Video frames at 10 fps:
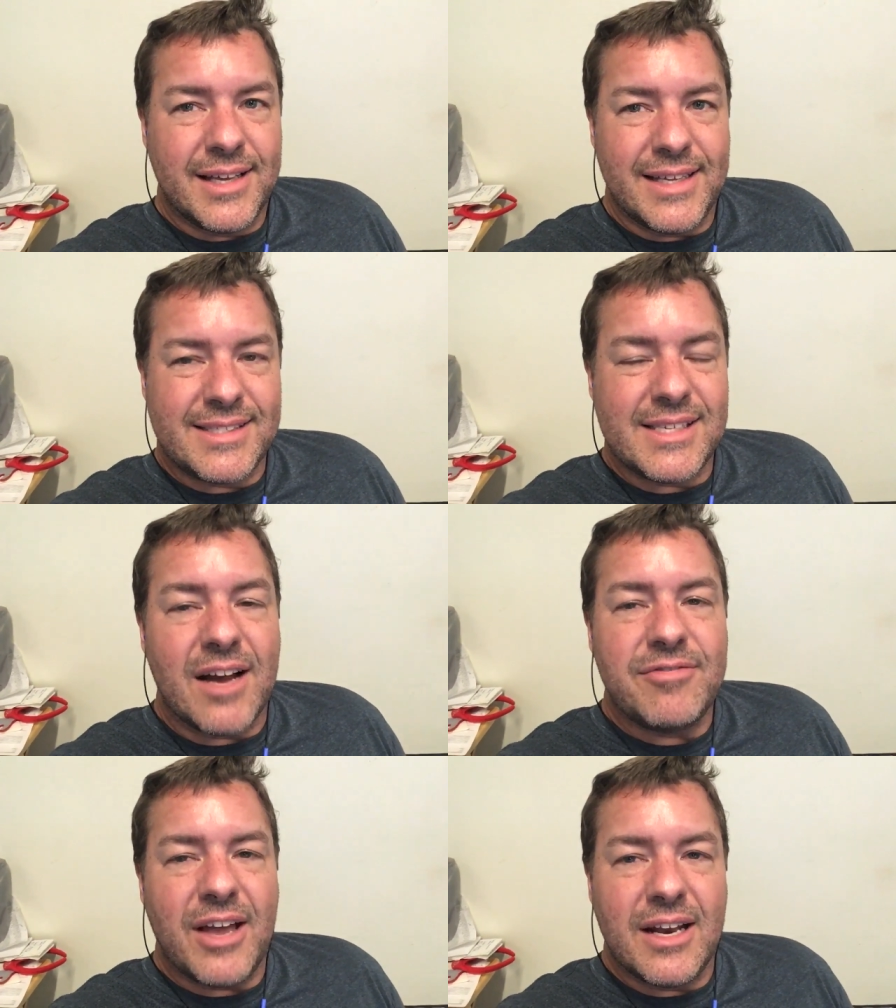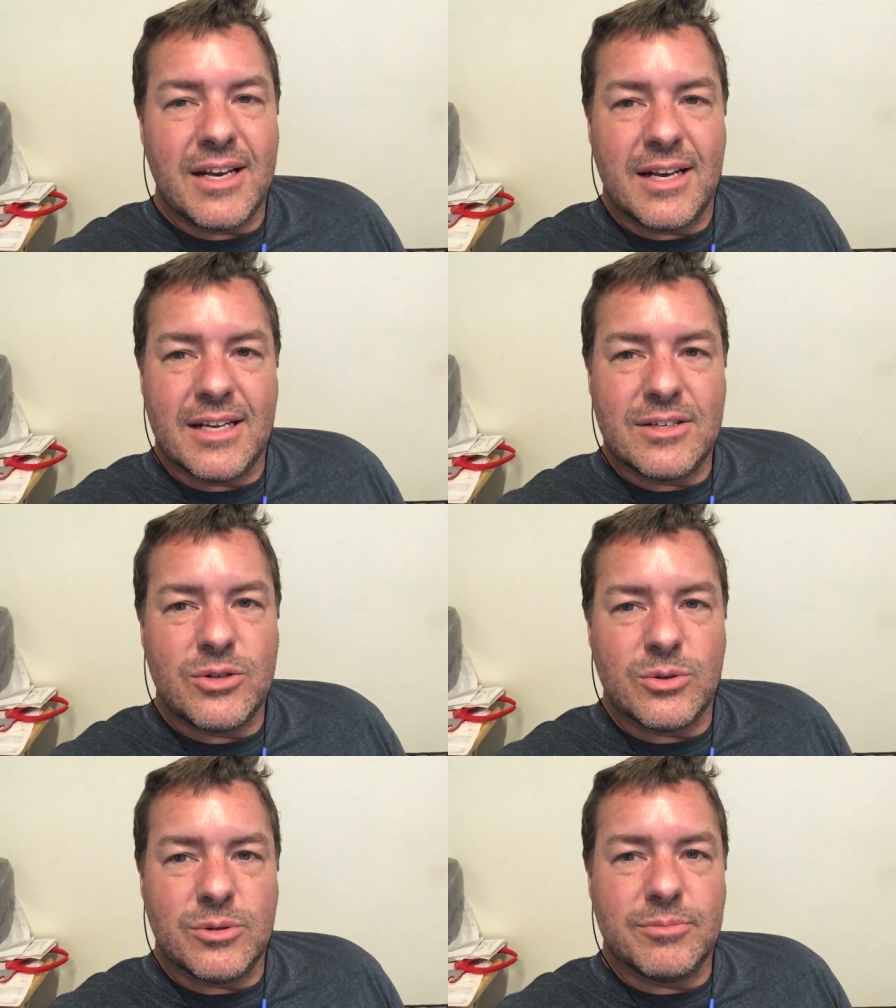stuff edited
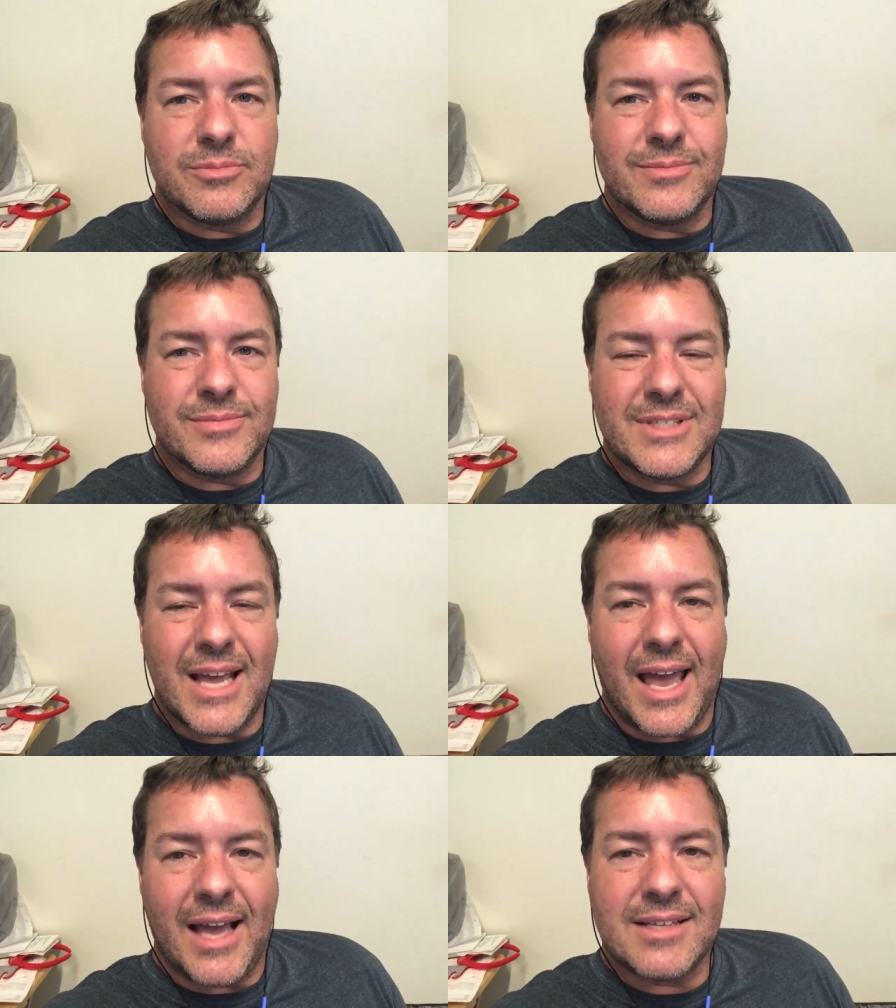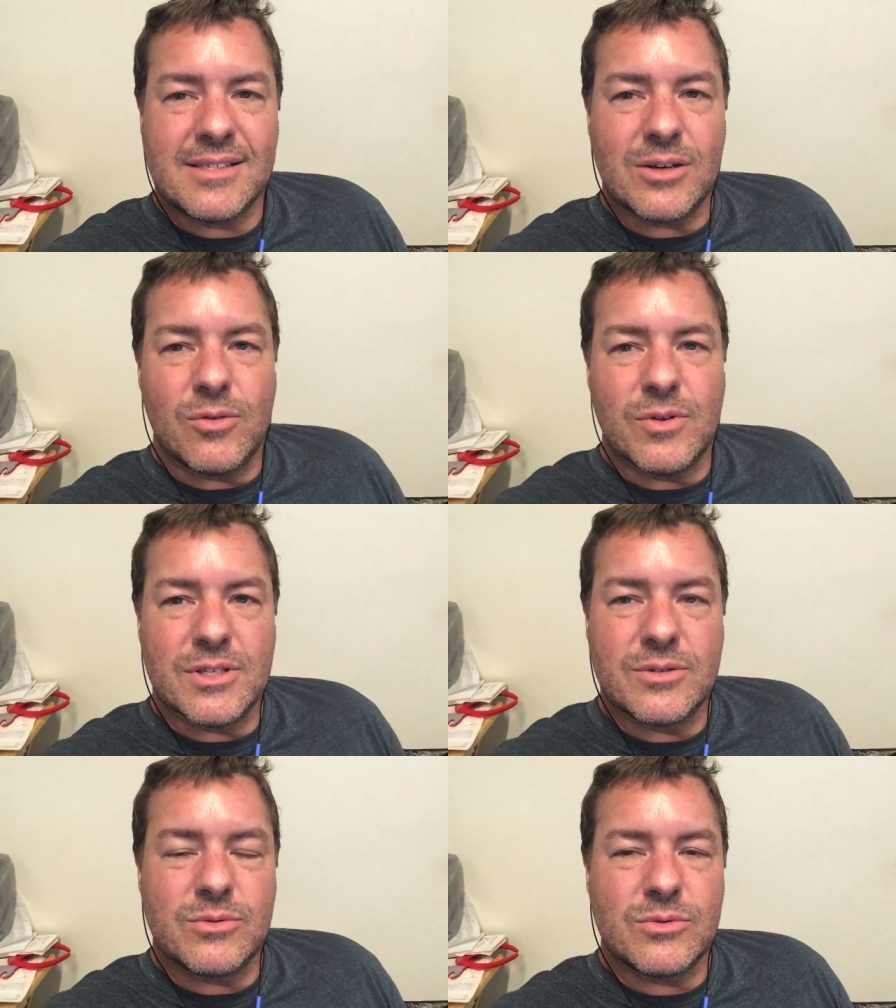into them, text over
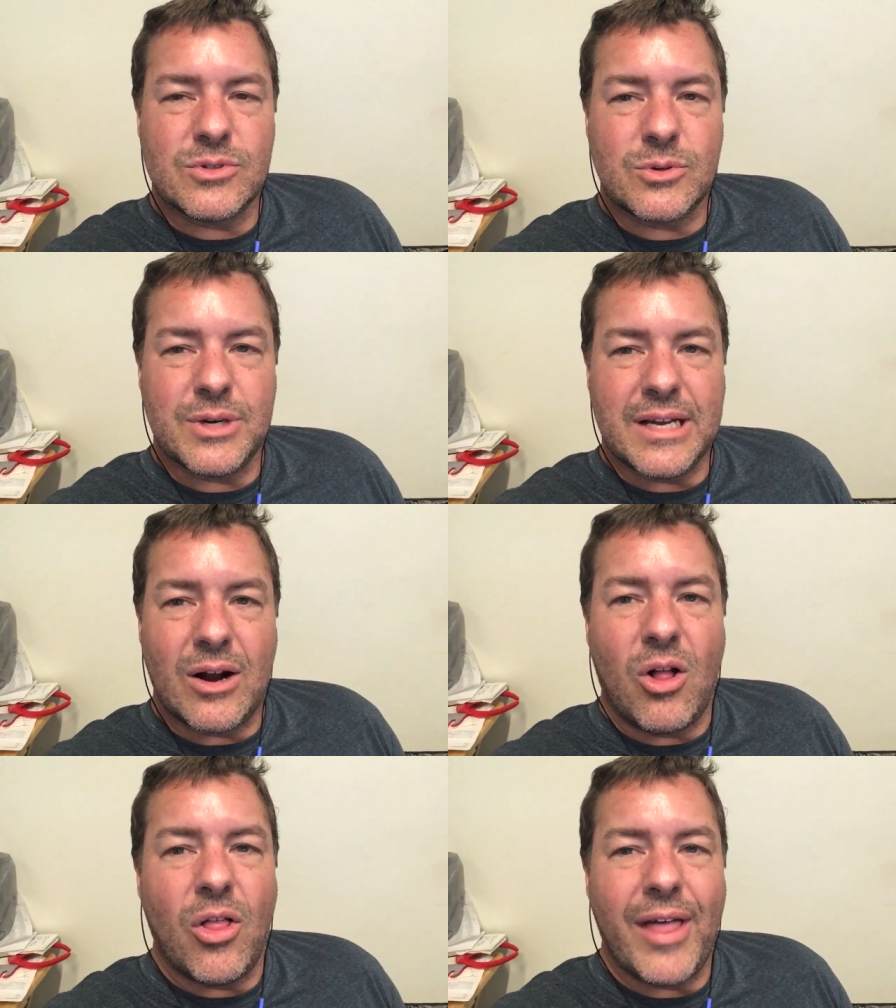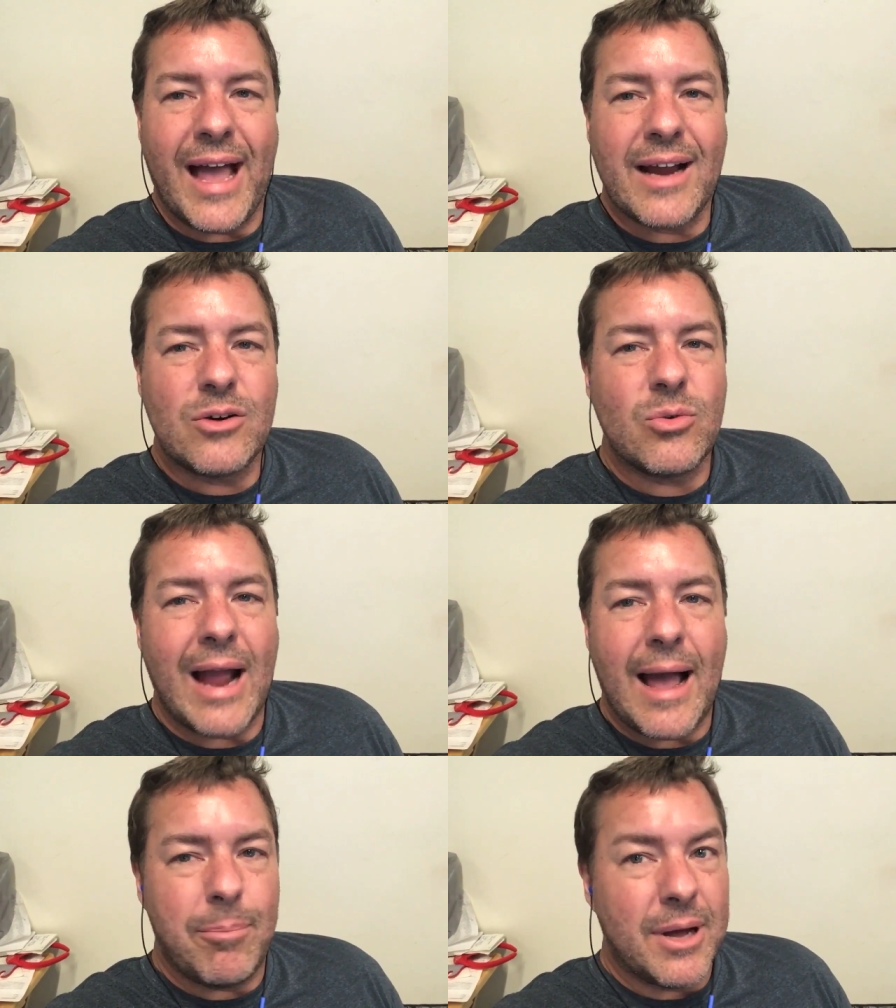the screen, all of that
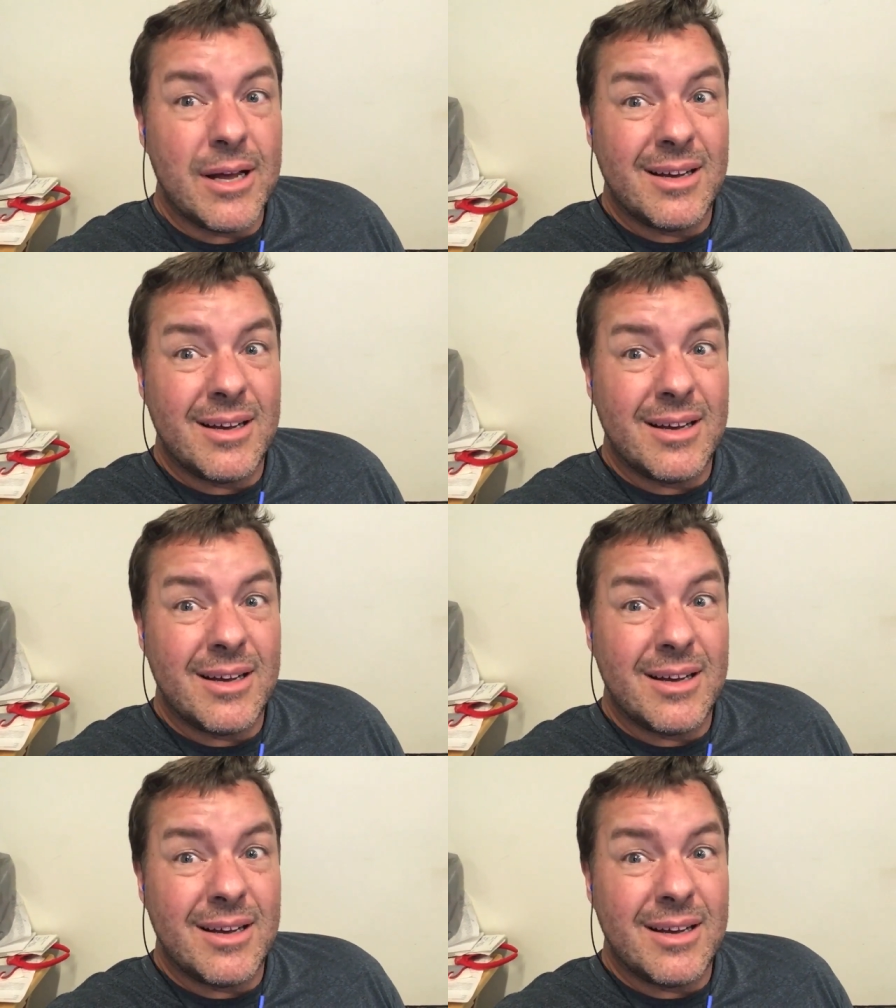crap.